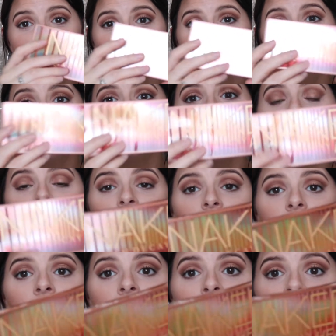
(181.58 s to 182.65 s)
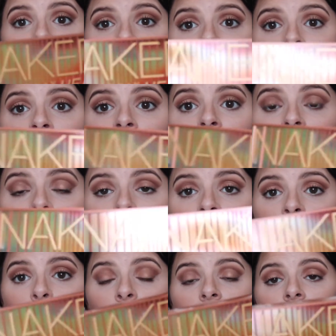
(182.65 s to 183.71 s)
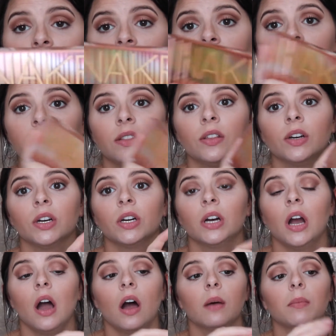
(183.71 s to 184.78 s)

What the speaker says: on the Naked Heat when they did their